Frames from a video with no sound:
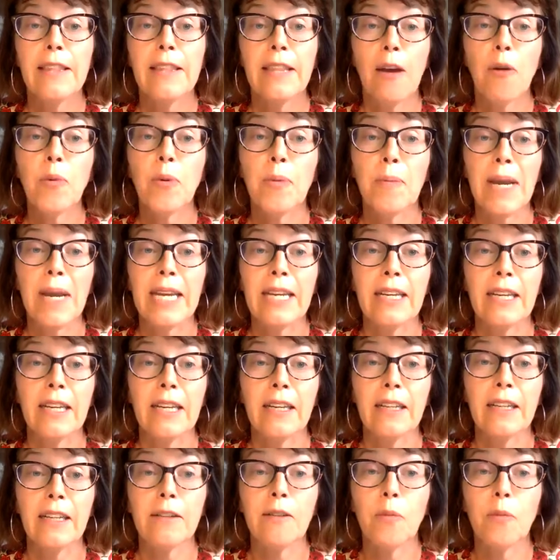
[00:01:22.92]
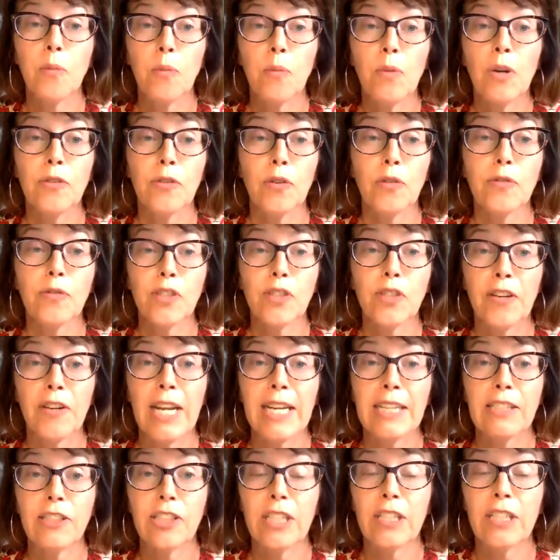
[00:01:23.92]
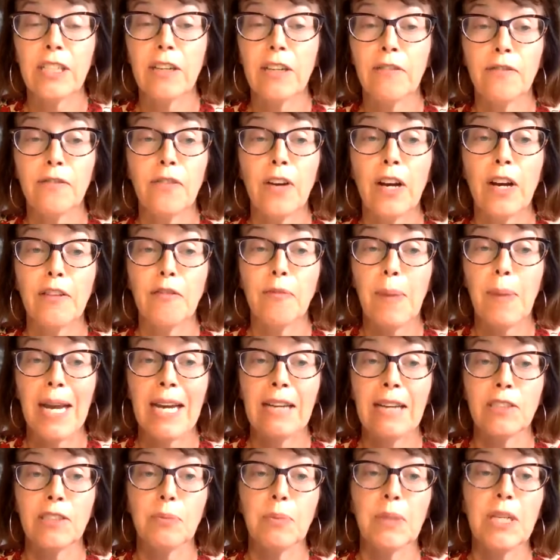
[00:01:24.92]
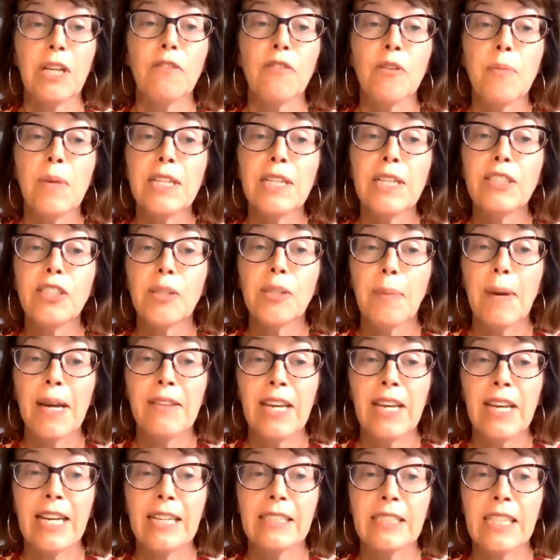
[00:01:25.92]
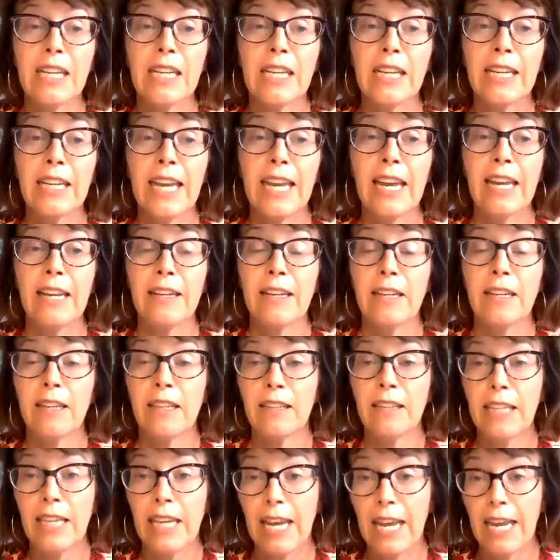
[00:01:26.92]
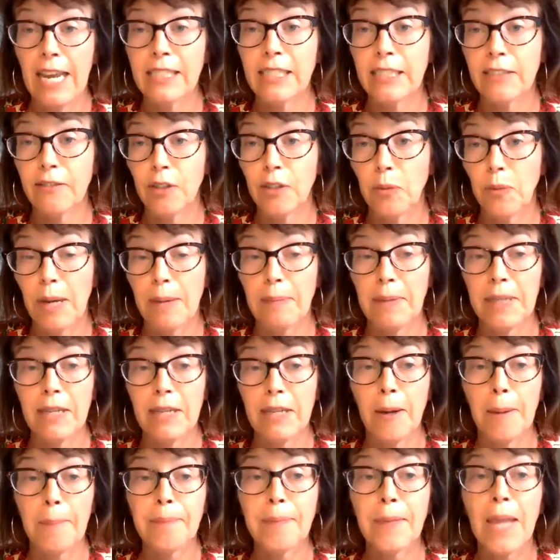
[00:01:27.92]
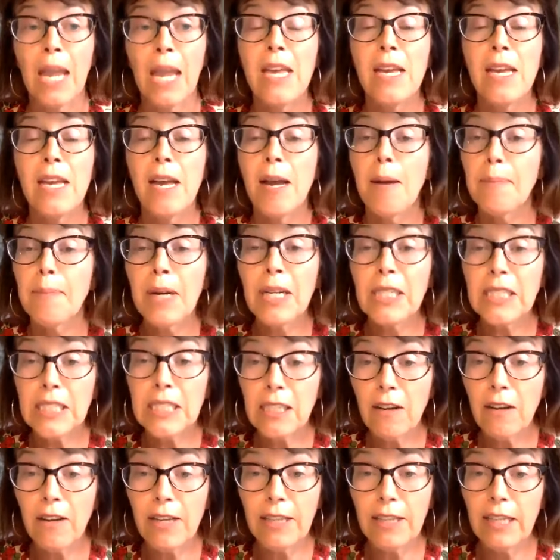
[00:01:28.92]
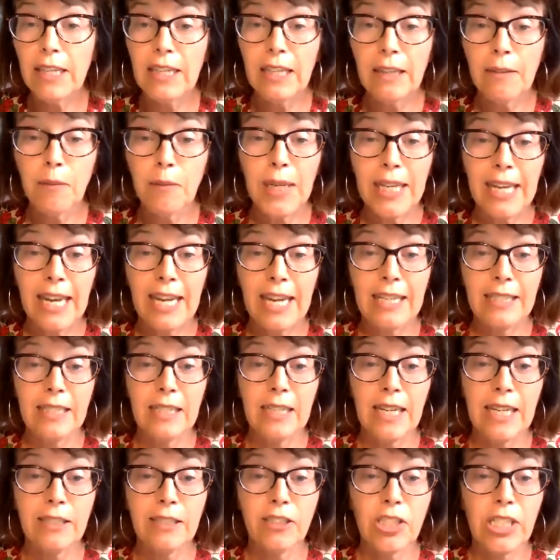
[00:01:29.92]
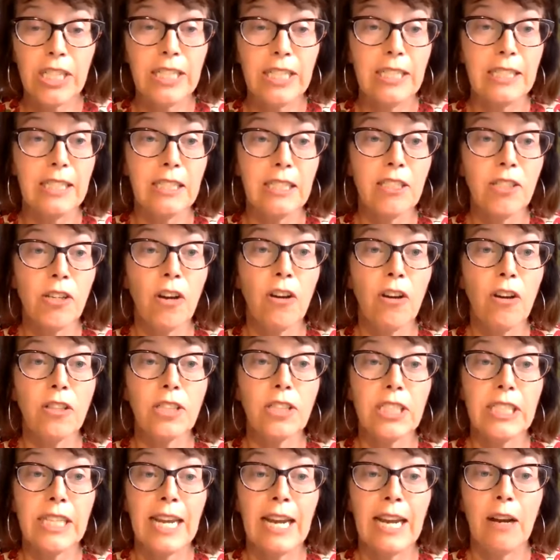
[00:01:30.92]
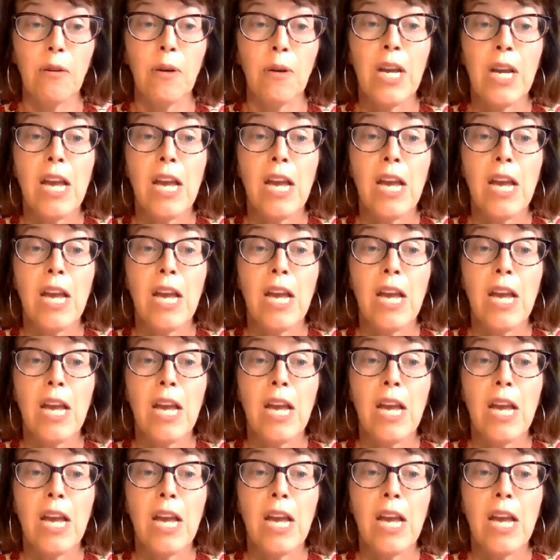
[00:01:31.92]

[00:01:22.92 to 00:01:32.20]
that will make a one-off donation of £5. But I'll remind you about that again at the end of the webinar. But I think we can actually start now.